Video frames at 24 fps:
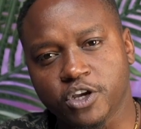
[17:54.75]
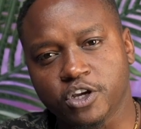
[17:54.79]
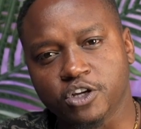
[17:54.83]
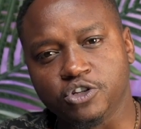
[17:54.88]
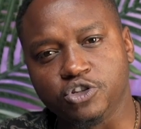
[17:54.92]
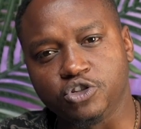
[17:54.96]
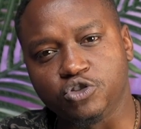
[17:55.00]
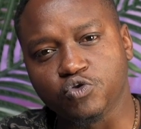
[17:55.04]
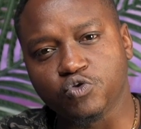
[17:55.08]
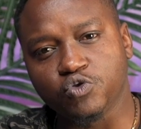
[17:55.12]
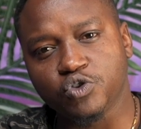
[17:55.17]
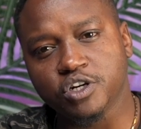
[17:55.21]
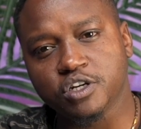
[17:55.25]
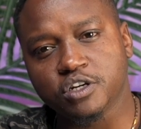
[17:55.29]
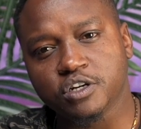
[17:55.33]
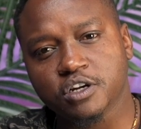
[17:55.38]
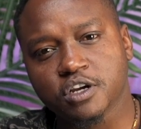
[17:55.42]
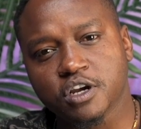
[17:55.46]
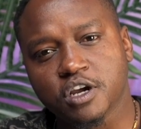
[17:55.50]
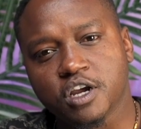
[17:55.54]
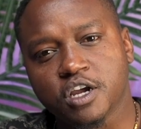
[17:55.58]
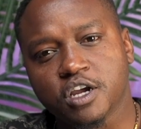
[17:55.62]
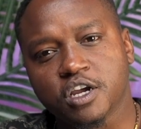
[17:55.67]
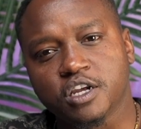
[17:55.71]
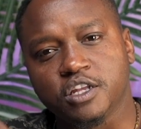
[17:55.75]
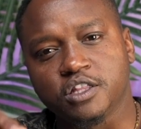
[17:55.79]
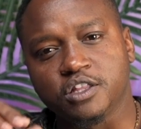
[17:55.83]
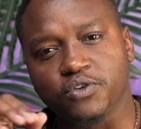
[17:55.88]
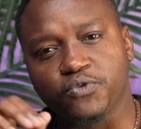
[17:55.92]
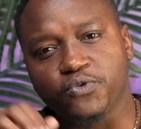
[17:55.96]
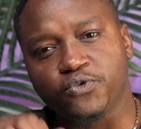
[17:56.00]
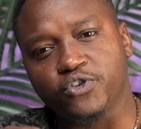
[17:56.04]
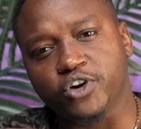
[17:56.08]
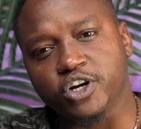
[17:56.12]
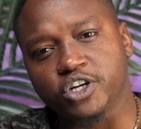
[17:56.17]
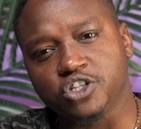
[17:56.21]
during the
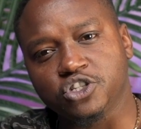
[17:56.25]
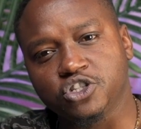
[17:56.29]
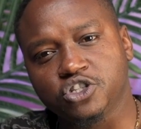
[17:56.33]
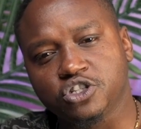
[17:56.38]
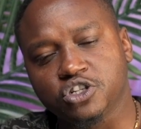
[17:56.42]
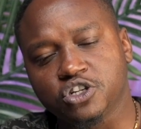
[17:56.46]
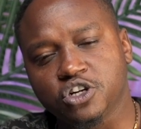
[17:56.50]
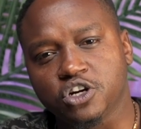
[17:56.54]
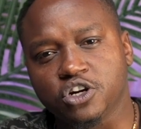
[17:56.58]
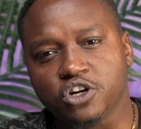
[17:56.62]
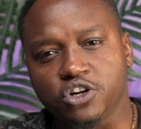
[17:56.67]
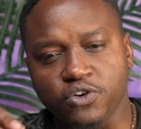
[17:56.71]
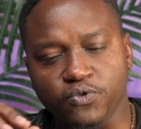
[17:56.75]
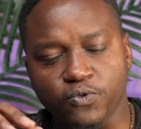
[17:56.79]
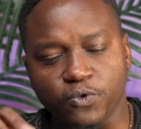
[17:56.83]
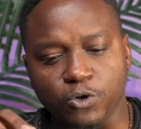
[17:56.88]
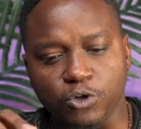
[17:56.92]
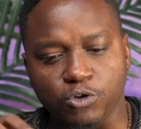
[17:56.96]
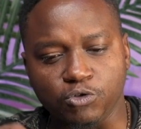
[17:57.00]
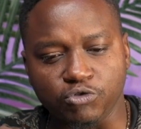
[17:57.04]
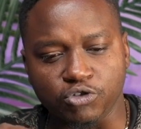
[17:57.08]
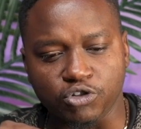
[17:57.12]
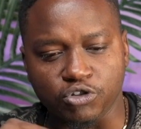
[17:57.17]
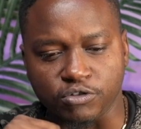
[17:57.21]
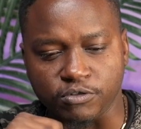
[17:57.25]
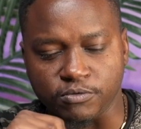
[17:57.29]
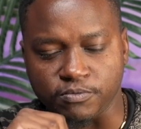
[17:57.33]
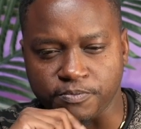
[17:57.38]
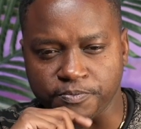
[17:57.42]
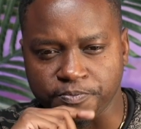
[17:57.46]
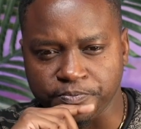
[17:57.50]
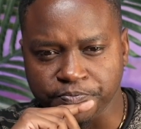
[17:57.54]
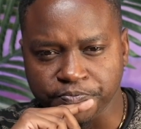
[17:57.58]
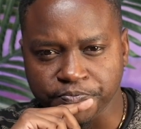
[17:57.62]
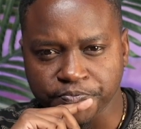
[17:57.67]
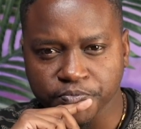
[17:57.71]
French Revolution.
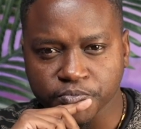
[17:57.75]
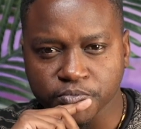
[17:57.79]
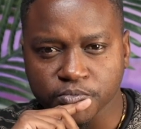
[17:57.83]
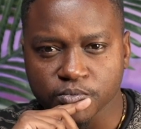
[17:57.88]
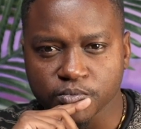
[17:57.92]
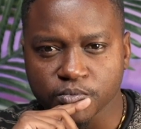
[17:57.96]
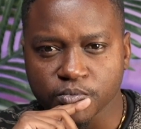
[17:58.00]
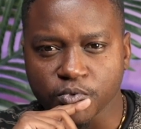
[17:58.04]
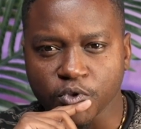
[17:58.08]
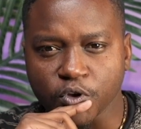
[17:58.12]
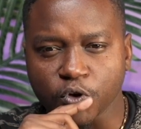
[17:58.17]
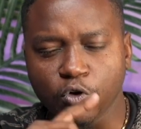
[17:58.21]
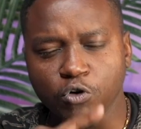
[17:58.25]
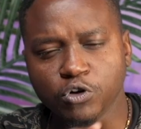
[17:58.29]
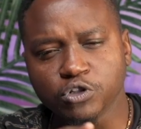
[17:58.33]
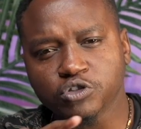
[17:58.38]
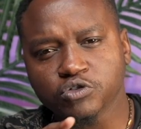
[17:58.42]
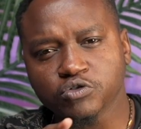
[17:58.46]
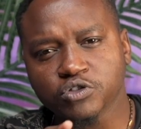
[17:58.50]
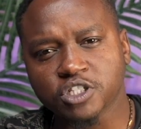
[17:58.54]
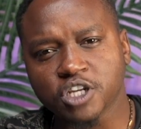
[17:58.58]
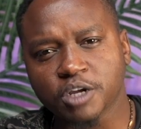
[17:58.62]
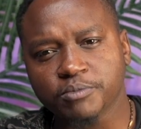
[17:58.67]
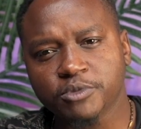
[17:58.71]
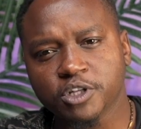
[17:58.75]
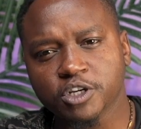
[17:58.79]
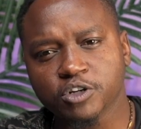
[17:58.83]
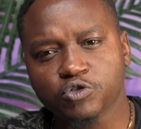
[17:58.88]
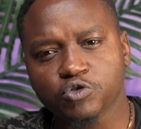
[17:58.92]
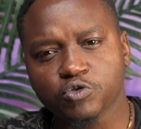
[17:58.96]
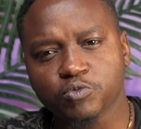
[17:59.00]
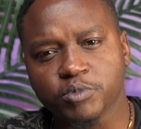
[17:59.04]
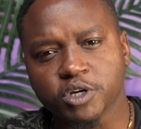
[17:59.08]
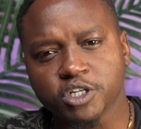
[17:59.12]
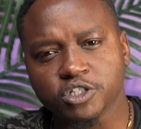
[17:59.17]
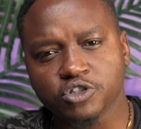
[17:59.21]
Also, something
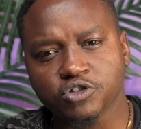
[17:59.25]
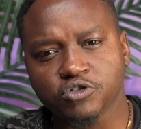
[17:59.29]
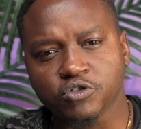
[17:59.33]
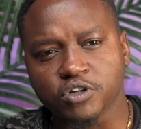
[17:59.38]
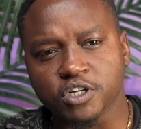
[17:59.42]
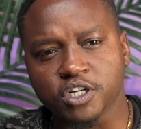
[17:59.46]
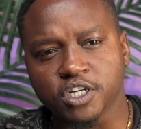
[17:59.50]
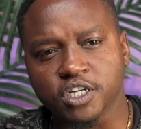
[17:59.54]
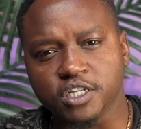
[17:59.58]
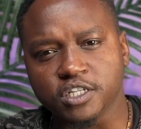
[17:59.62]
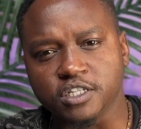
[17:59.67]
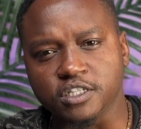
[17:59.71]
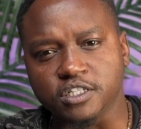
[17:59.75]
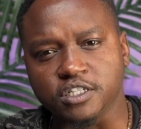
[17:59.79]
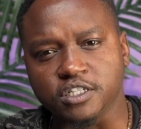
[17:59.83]
to mention is